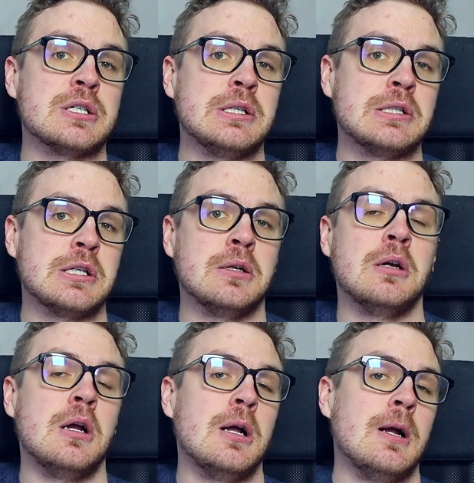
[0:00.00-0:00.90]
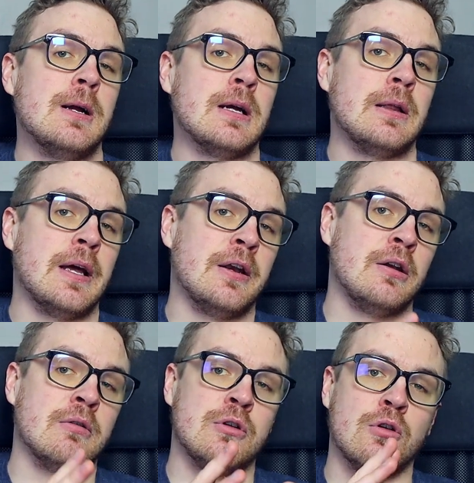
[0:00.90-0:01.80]
citizen,
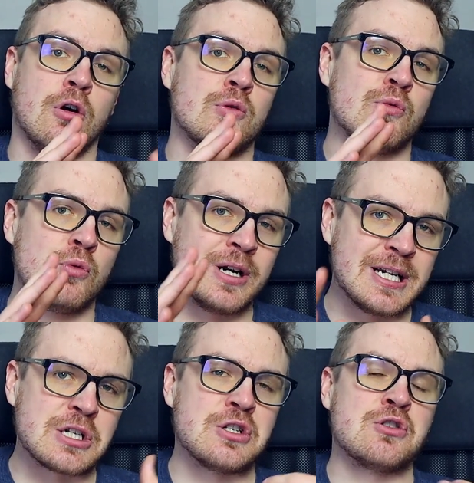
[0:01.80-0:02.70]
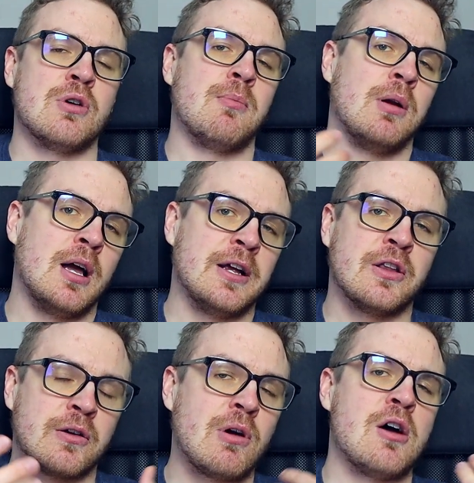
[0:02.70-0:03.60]
then your reasons to apply,
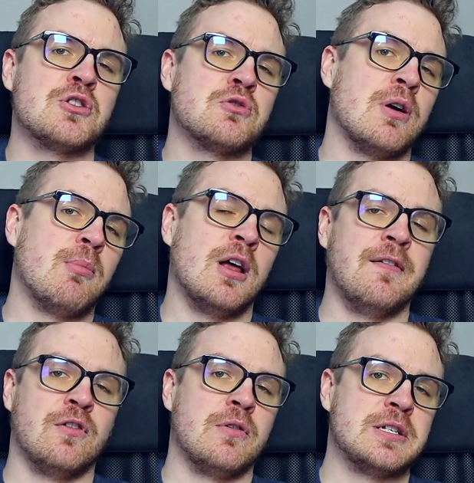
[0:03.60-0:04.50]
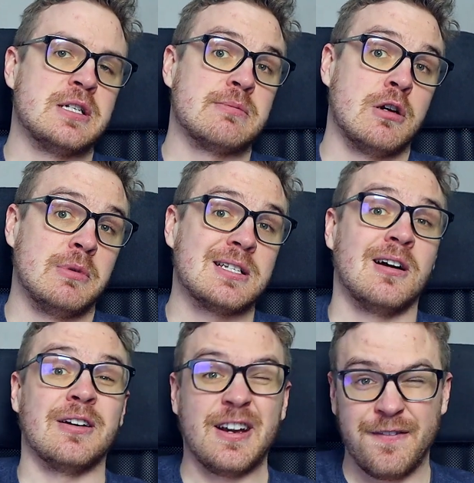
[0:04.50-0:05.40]
the grounds to apply for residence permits
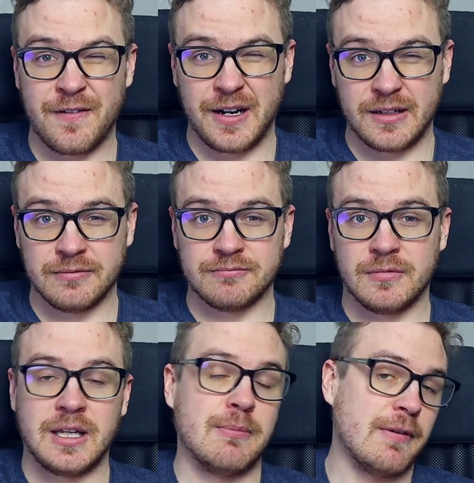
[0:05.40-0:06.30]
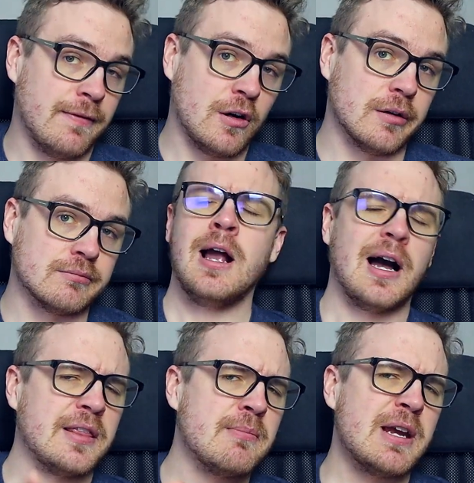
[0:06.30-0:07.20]
are different than before.
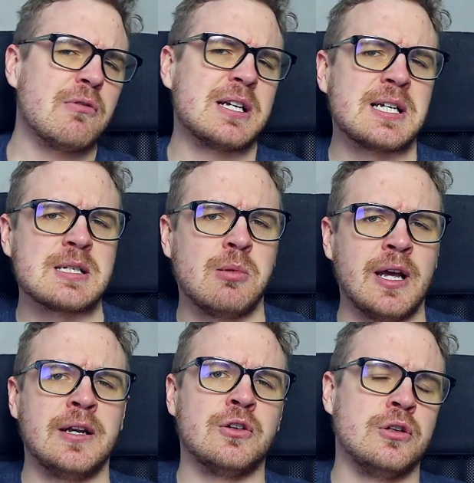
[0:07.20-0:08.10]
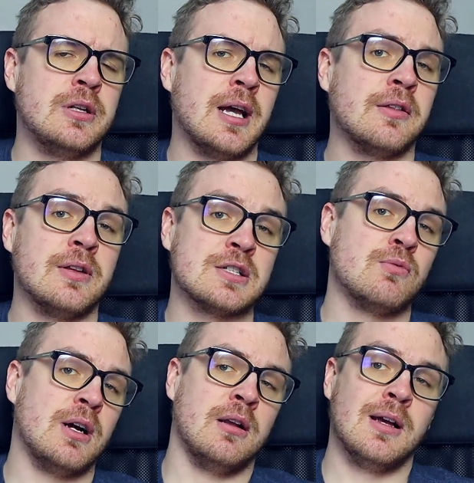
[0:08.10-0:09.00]
I think Migri has explained that as
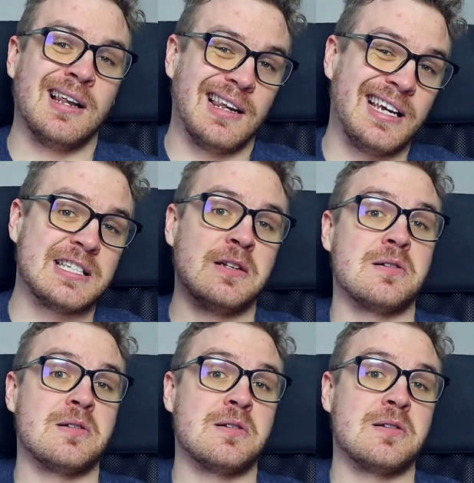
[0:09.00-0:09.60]
well. Links in